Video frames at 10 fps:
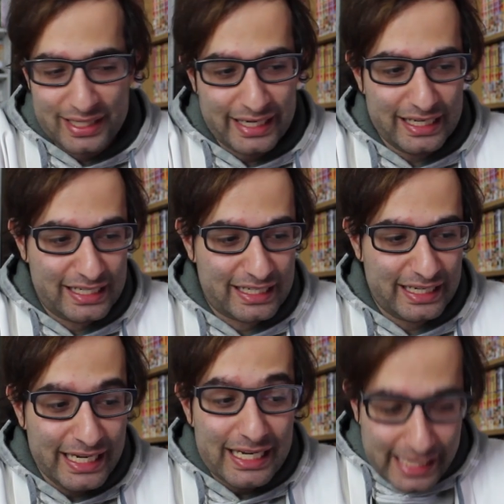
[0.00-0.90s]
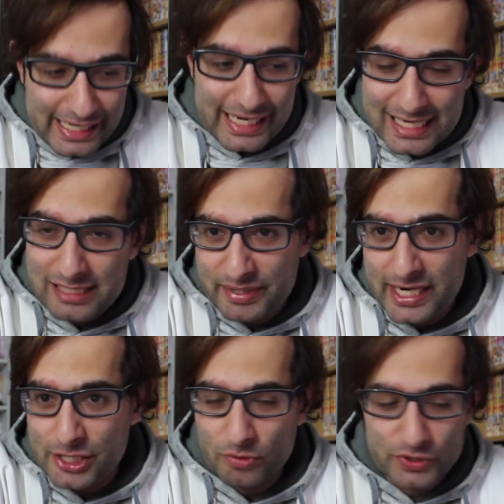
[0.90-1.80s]
Like, he has the
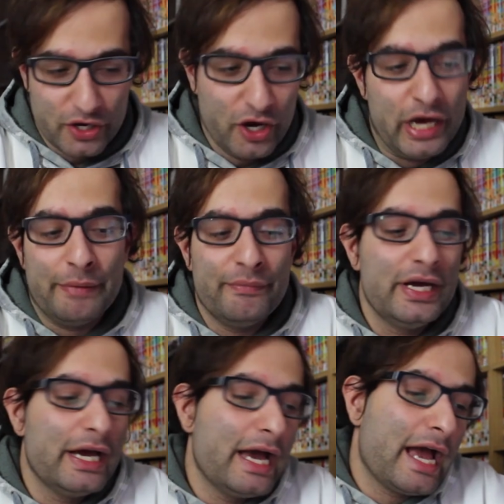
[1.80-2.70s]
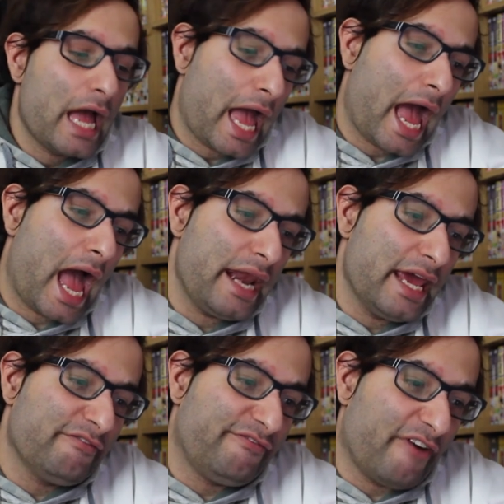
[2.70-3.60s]
potential to hurt him. And
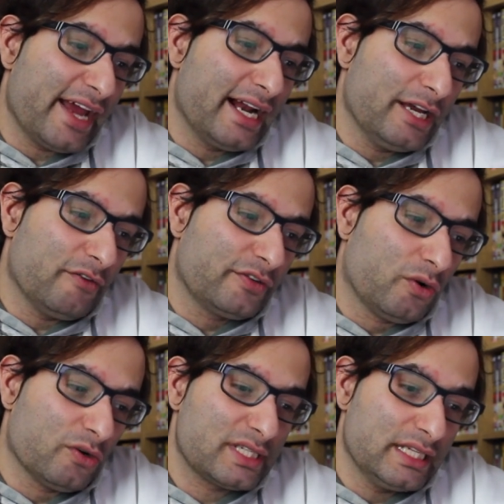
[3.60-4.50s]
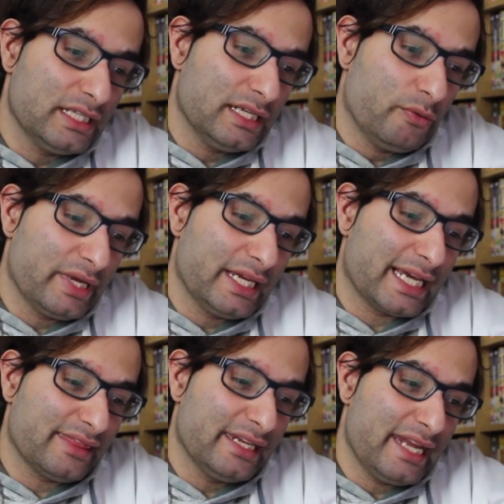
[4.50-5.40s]
then finally, of course, and we
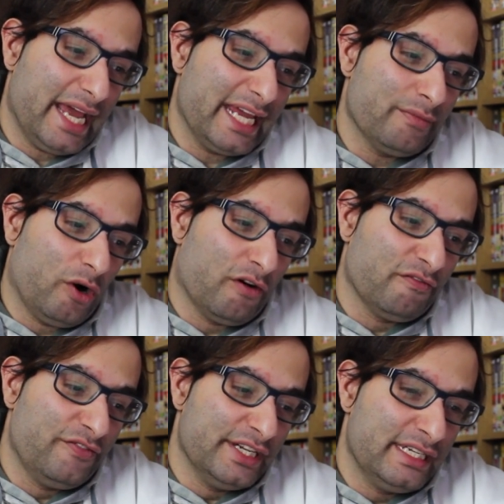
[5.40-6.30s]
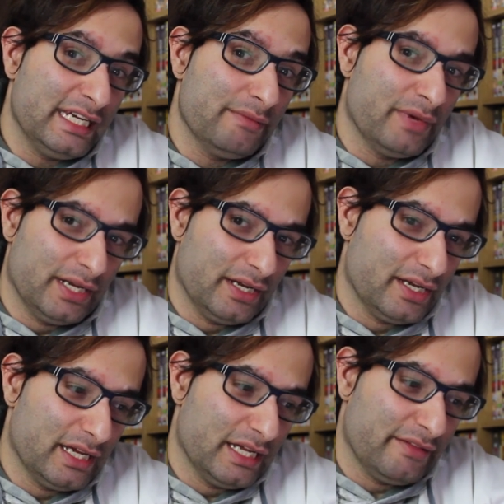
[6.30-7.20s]
get the name of the demon
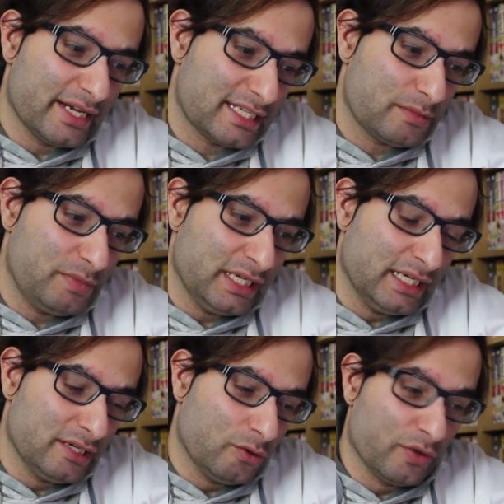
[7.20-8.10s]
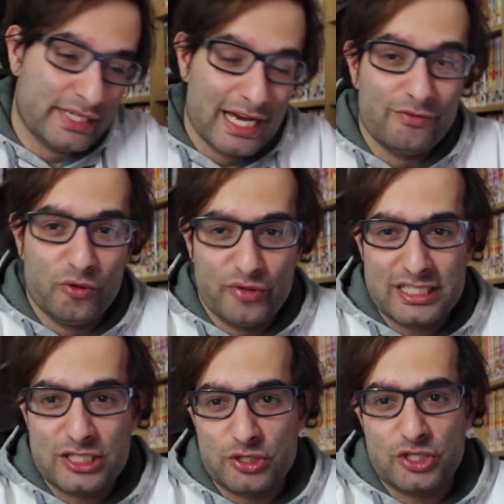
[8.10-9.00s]
that's been, or the devil
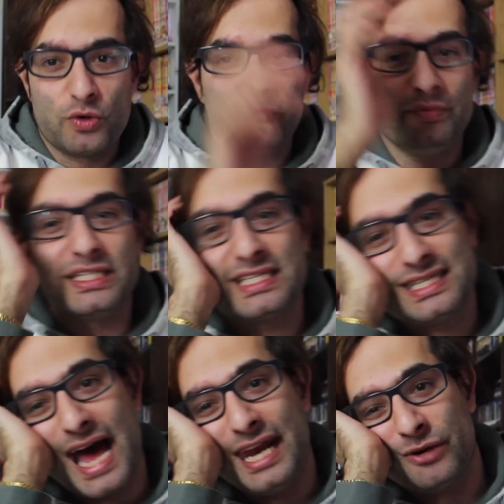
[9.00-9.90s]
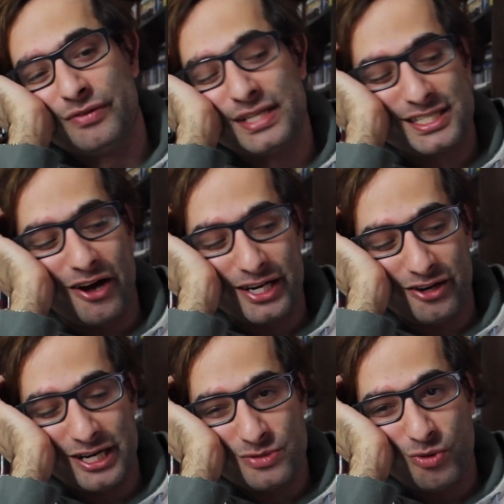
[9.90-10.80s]
that's just sort of been standing on the
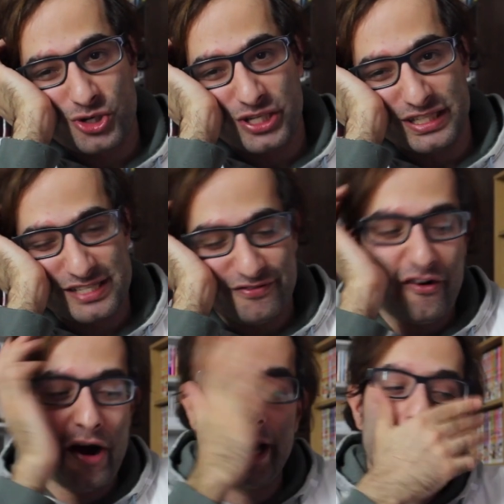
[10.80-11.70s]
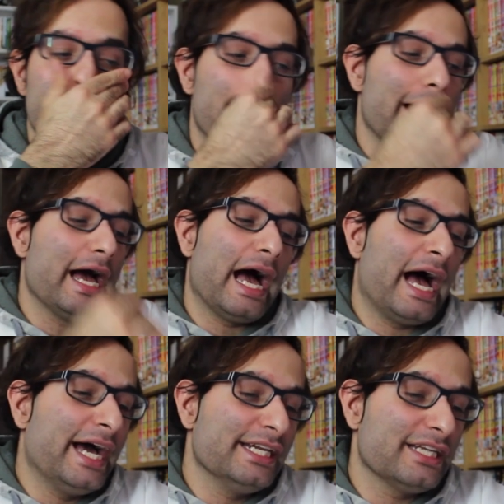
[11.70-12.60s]
sidelines watching this fight.
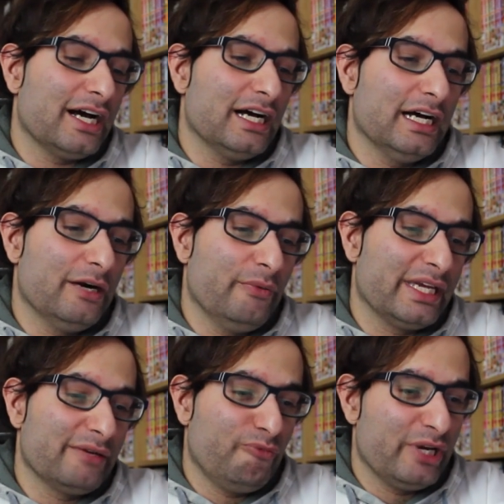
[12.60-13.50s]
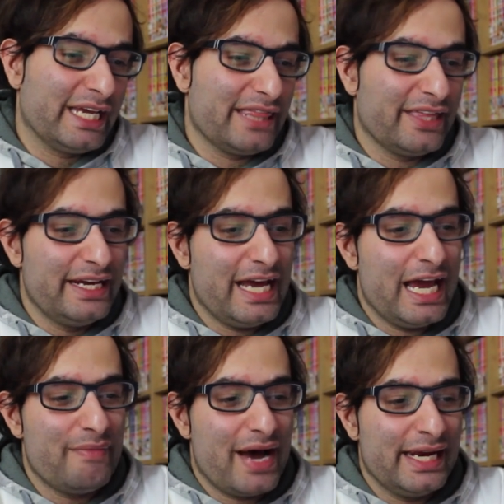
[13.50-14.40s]
And we get their
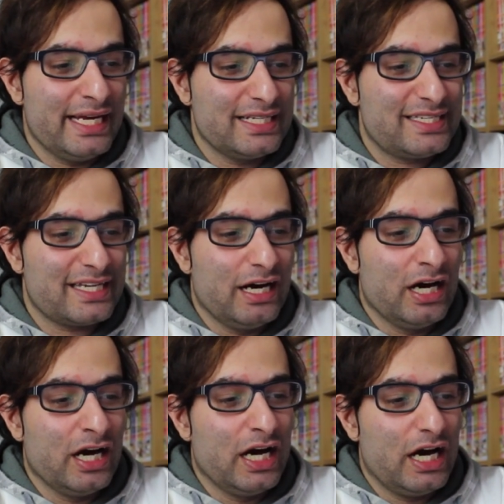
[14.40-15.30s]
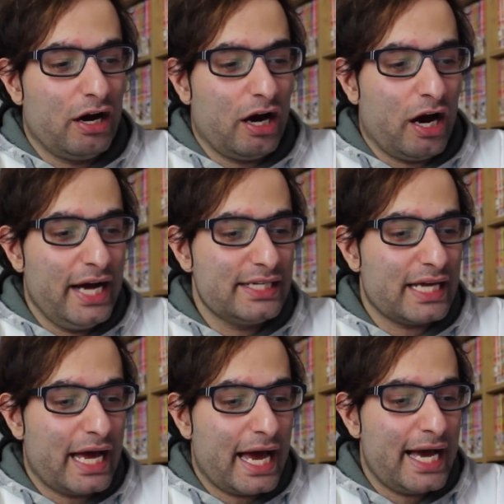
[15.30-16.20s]
name, and it's
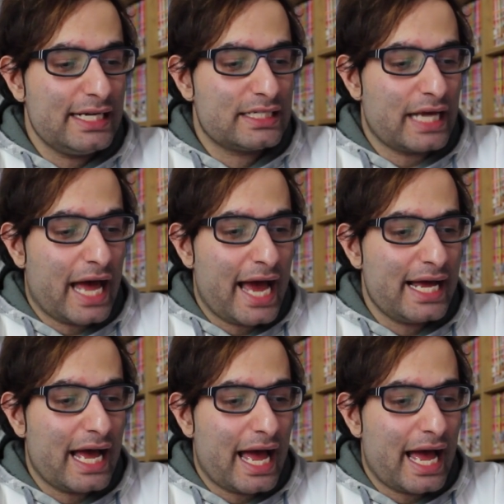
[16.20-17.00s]
Adramelchian.